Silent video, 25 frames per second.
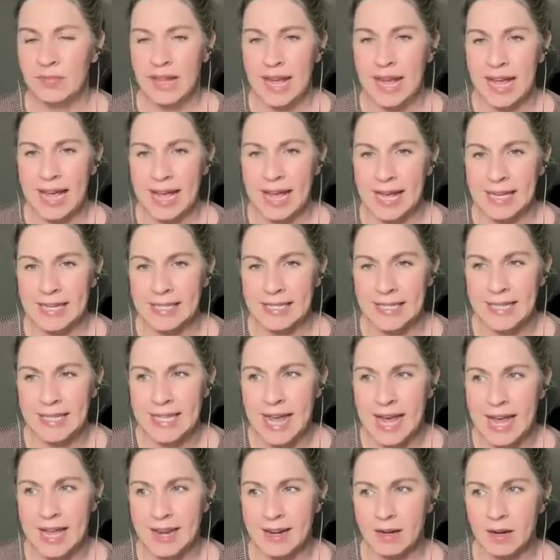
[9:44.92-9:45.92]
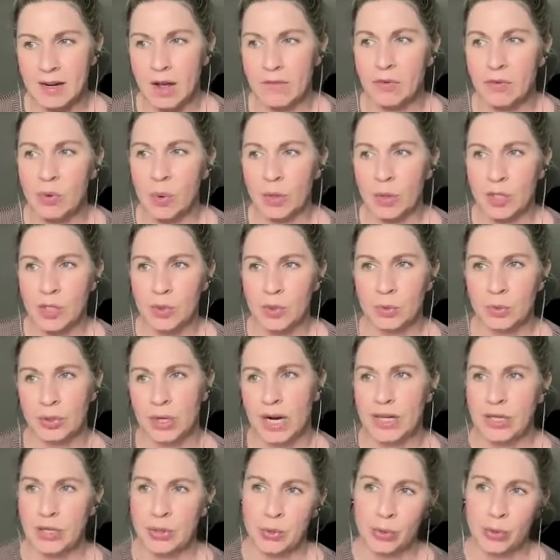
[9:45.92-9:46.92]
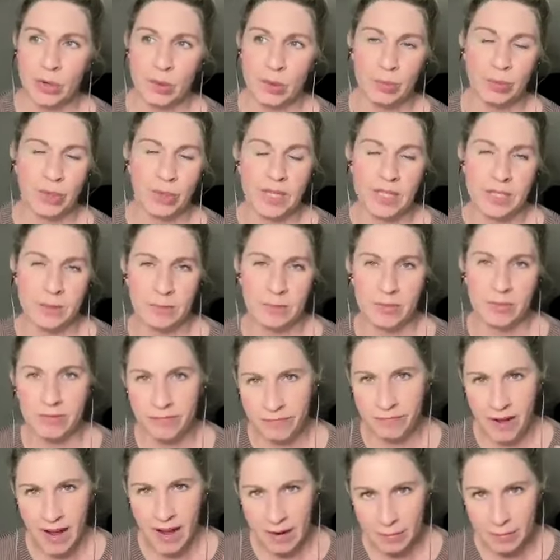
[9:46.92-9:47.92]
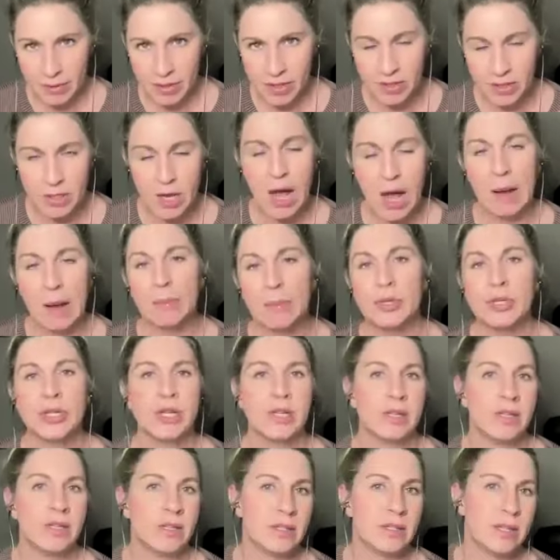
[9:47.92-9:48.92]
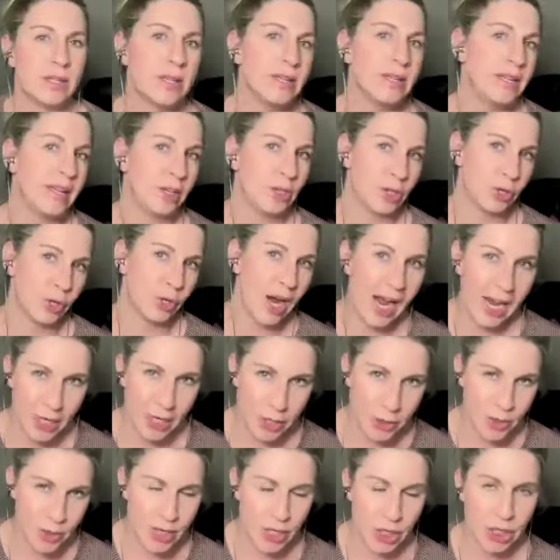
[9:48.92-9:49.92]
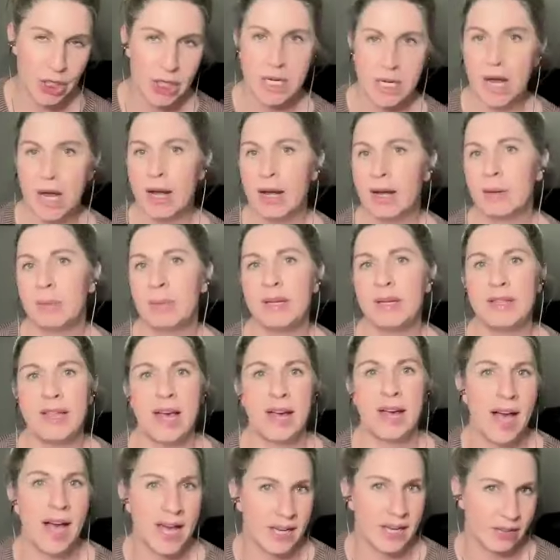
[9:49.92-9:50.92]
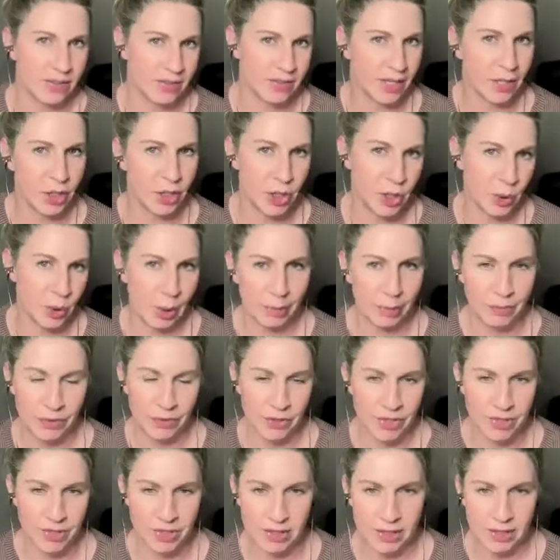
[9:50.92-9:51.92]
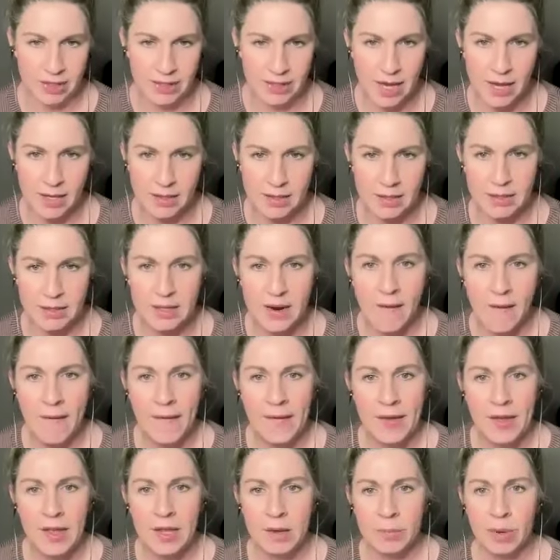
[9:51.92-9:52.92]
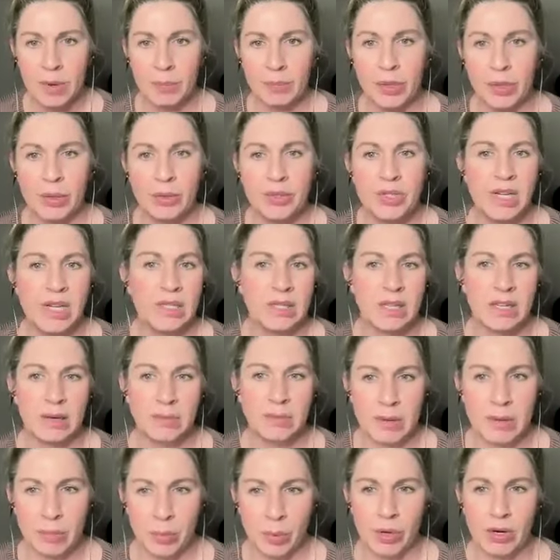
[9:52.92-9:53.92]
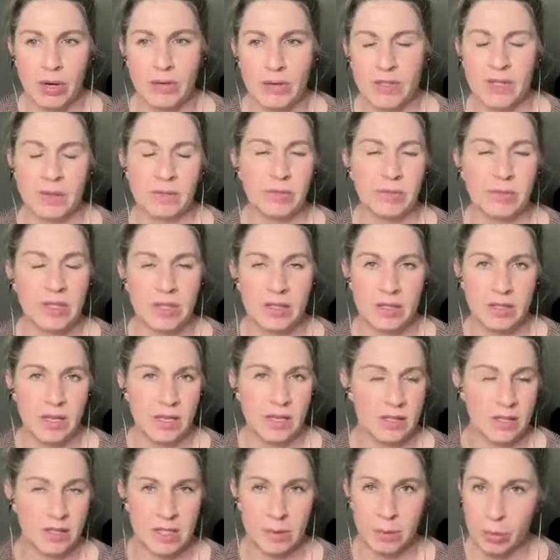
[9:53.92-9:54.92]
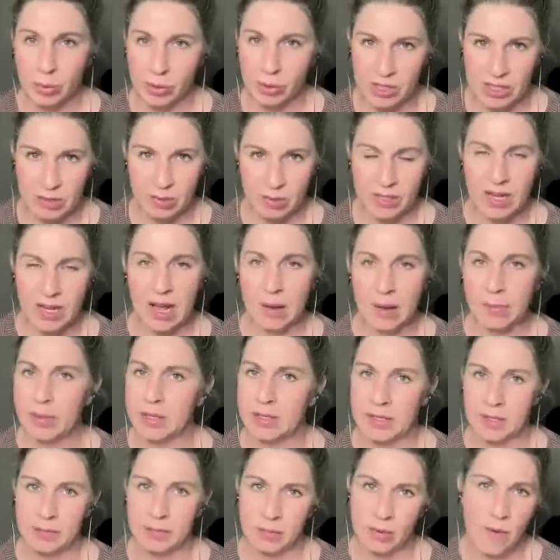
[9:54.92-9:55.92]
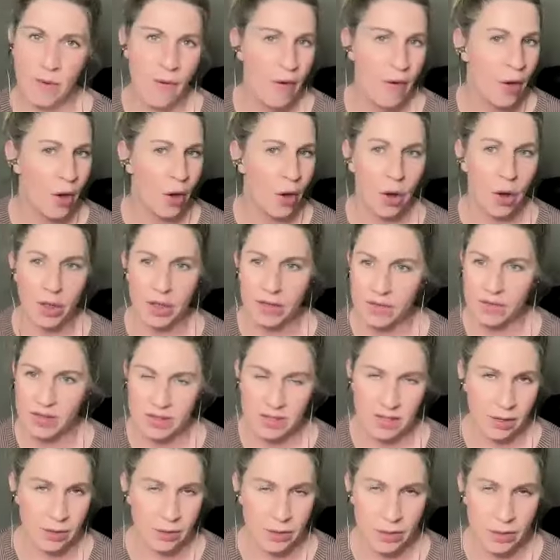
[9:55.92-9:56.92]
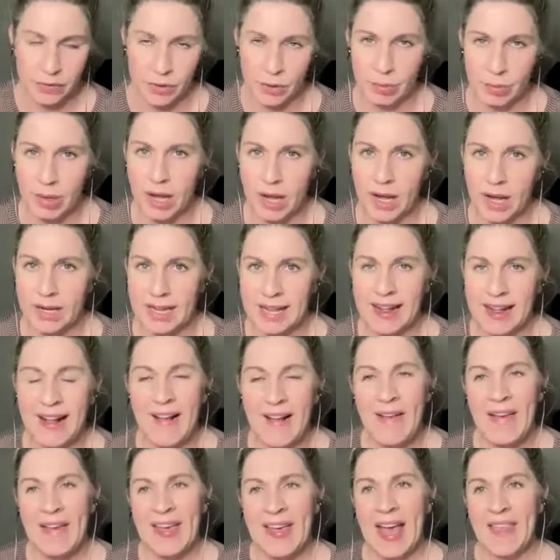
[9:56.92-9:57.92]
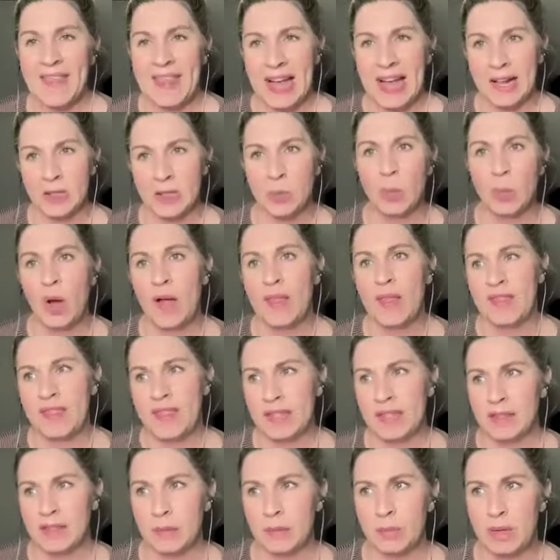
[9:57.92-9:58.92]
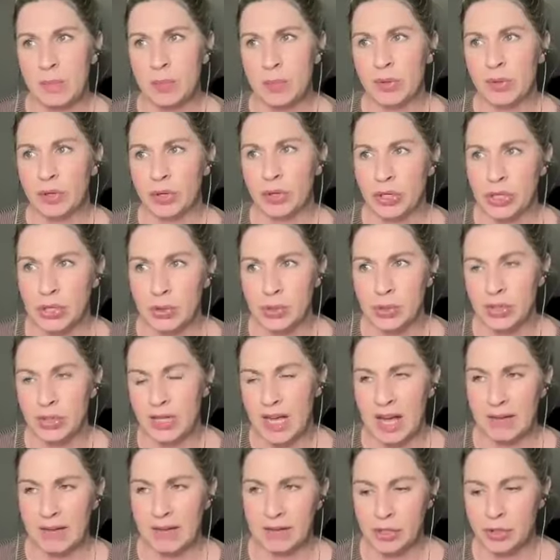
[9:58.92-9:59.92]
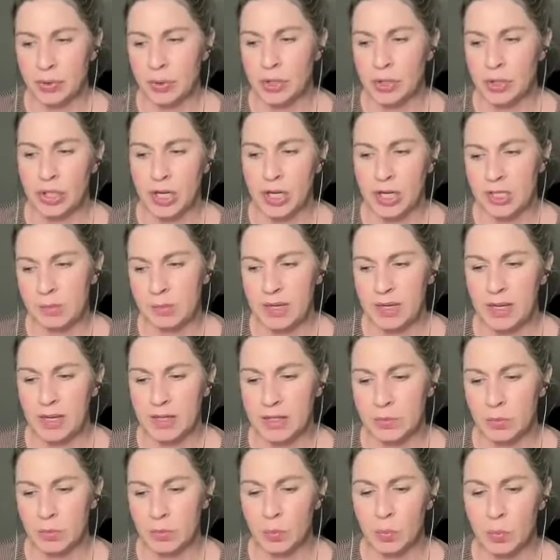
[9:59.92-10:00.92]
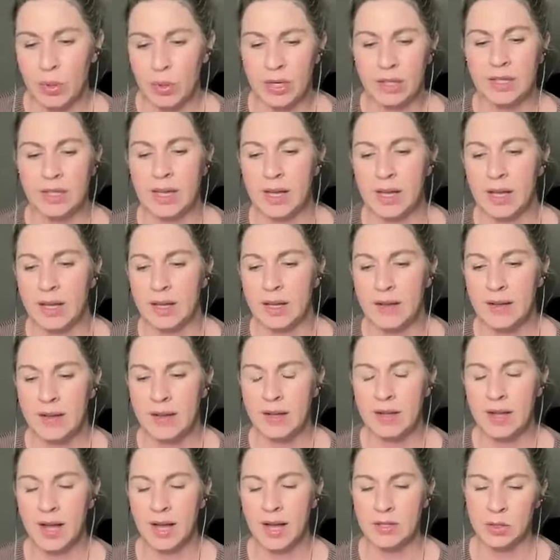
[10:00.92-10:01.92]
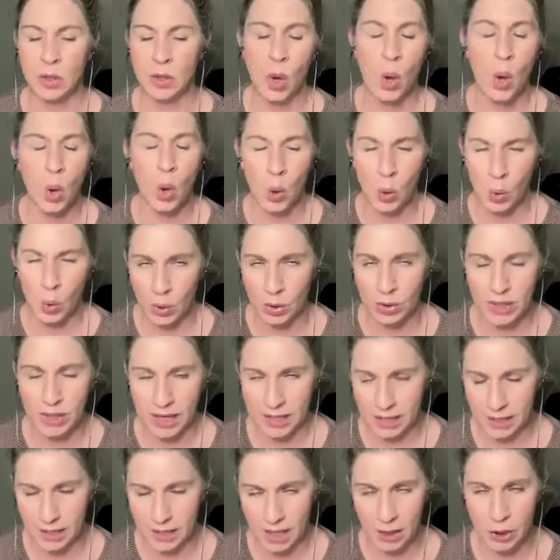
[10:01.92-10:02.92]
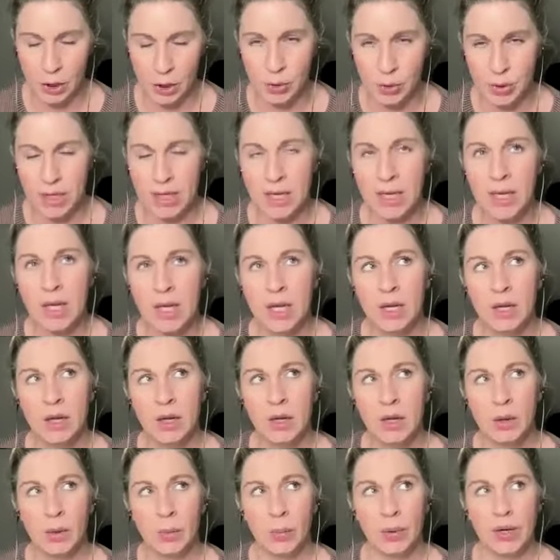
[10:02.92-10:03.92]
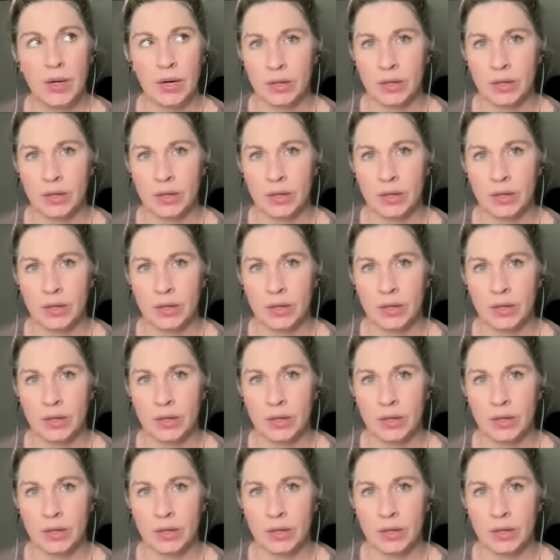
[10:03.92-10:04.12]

And then, of course, we're trying to incorporate some fibrous options, get your hydration up, and that kind of sets you up for success. But protein is going to be important to because it supports the metabolism, all of the cells of your body. And that's one thing that people are usually having to adjust because really, as a whole in a country, we